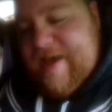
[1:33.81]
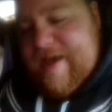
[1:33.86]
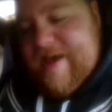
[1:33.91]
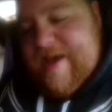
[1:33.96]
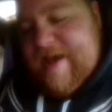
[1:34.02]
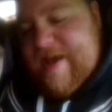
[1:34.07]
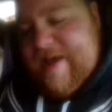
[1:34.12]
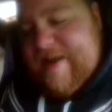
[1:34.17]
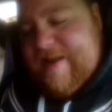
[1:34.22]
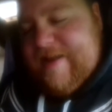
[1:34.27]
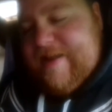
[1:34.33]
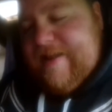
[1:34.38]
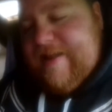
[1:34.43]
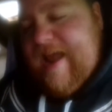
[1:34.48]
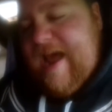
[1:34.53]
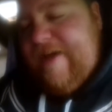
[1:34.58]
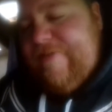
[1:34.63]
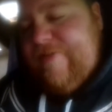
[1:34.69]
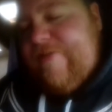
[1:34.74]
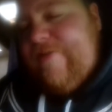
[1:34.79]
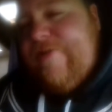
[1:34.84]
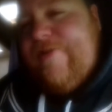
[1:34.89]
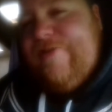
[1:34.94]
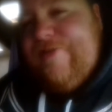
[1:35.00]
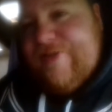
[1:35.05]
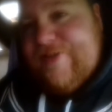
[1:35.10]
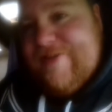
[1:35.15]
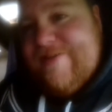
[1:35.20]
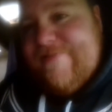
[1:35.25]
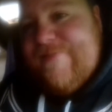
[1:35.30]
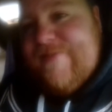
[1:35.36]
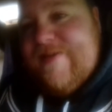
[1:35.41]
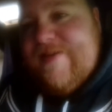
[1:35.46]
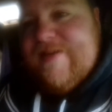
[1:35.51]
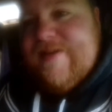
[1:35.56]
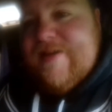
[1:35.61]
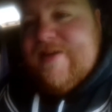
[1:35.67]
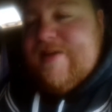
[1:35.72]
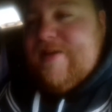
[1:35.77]
Uh, that was awesome
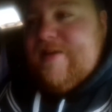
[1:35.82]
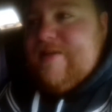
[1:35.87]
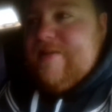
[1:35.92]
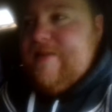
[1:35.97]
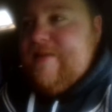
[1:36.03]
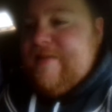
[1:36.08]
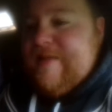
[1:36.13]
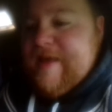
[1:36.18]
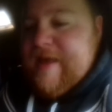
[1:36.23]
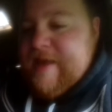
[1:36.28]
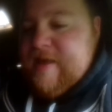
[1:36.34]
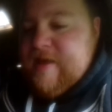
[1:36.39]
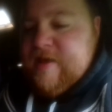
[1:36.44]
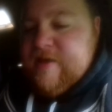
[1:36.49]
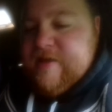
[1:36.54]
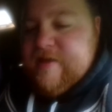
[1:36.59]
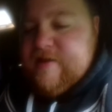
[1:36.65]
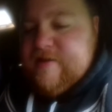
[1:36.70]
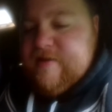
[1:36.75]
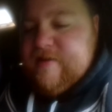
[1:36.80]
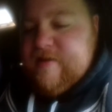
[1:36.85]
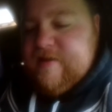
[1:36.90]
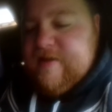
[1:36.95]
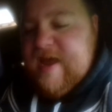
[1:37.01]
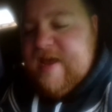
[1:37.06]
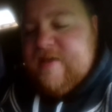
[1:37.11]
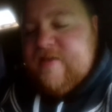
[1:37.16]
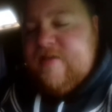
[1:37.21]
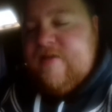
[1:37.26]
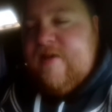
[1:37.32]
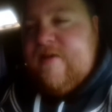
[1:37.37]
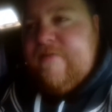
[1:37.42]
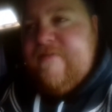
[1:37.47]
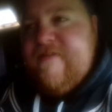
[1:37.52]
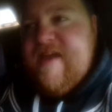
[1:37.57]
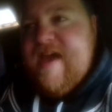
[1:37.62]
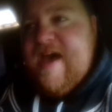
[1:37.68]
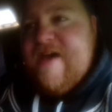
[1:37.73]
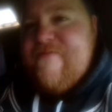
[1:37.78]
to see. Next
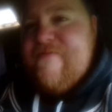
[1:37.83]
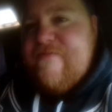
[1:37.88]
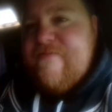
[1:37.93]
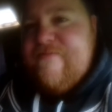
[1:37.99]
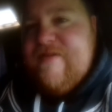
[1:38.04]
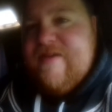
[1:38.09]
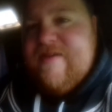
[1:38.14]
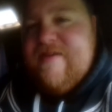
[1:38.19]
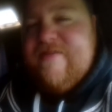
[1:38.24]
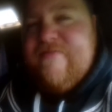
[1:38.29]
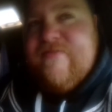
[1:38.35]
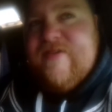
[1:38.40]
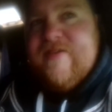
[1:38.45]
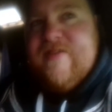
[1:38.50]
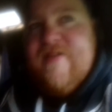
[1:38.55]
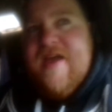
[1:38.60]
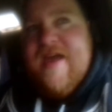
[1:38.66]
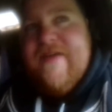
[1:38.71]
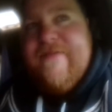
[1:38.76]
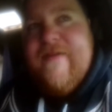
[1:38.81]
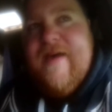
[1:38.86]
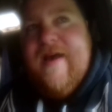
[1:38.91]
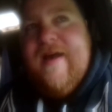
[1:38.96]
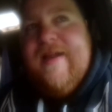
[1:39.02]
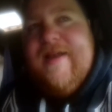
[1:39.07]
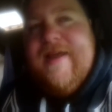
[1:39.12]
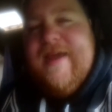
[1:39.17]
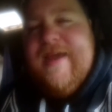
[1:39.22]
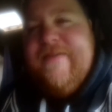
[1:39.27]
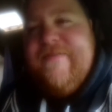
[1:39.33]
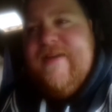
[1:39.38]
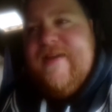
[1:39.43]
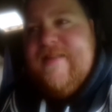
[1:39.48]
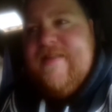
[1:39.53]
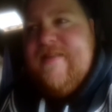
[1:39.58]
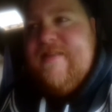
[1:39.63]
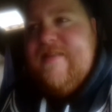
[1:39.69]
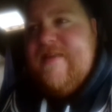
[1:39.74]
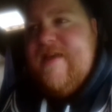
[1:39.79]
off, we have M Mustafa Ali
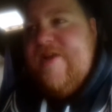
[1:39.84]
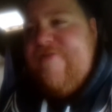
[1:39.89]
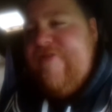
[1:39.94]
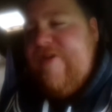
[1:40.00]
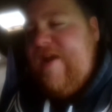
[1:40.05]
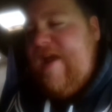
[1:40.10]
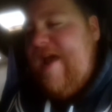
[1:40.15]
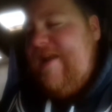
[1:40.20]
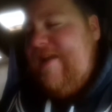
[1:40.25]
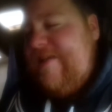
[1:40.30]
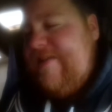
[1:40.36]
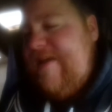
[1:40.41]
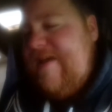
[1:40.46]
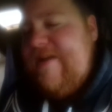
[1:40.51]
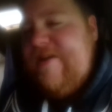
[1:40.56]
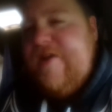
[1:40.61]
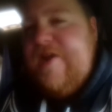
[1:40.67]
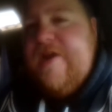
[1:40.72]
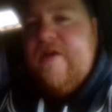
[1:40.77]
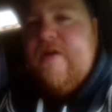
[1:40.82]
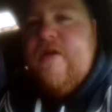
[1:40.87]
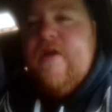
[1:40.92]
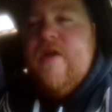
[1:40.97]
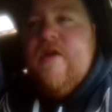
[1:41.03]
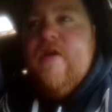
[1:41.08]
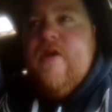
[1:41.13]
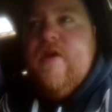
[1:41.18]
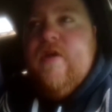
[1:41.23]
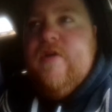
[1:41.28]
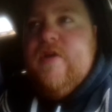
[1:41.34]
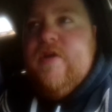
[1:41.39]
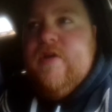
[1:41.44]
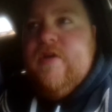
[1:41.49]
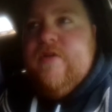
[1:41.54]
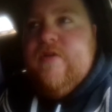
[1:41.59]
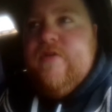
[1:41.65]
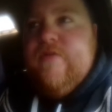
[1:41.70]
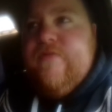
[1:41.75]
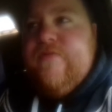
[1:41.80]
versus Cedric Alexander
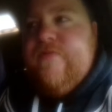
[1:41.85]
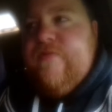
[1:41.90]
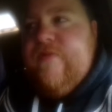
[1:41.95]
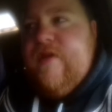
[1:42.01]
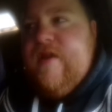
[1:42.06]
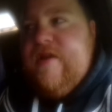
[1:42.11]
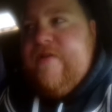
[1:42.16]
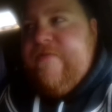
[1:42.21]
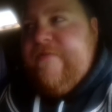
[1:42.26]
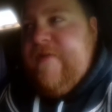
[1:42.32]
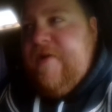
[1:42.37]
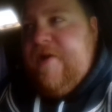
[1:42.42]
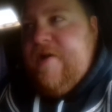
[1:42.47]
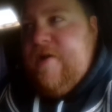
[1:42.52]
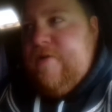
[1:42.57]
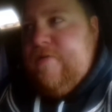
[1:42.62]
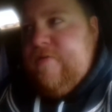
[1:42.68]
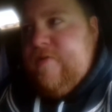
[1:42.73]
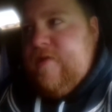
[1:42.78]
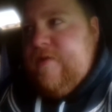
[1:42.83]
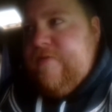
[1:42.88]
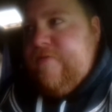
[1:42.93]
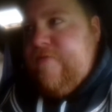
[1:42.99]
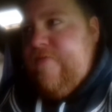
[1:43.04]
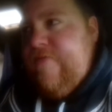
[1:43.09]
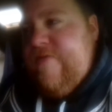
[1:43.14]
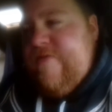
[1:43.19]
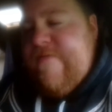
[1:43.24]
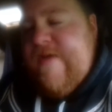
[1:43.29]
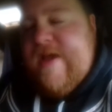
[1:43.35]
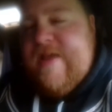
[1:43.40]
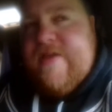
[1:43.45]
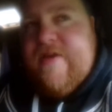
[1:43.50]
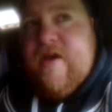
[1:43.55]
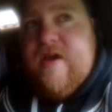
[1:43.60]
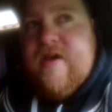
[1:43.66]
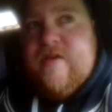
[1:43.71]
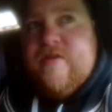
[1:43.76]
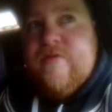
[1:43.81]
in the finals of the cruiserweight
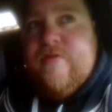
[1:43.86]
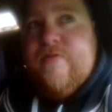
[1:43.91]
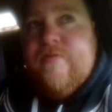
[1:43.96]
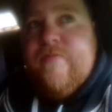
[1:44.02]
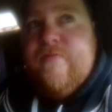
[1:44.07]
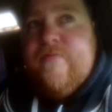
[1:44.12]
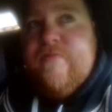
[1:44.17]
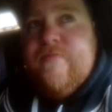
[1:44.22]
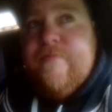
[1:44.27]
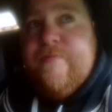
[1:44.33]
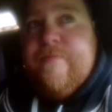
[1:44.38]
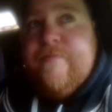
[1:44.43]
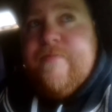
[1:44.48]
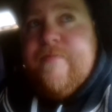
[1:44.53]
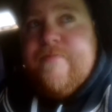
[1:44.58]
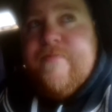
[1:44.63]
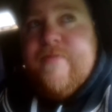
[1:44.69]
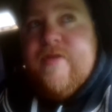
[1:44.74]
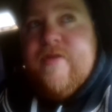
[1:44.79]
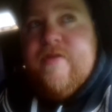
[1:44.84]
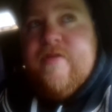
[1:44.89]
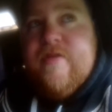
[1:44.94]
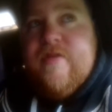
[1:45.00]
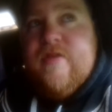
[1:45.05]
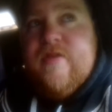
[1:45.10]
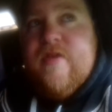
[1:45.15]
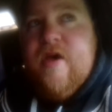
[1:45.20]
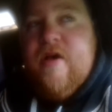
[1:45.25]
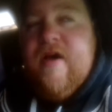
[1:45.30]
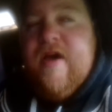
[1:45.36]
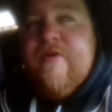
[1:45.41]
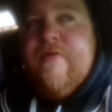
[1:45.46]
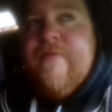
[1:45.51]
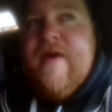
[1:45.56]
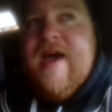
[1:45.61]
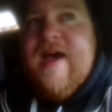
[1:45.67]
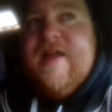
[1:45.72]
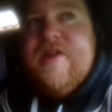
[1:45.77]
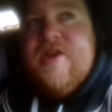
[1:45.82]
title
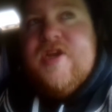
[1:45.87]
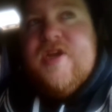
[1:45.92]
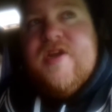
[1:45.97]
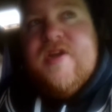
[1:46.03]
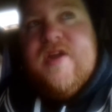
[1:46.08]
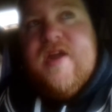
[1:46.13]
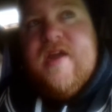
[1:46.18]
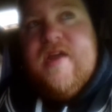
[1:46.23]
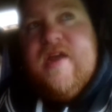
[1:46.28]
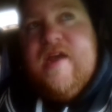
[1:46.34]
title match.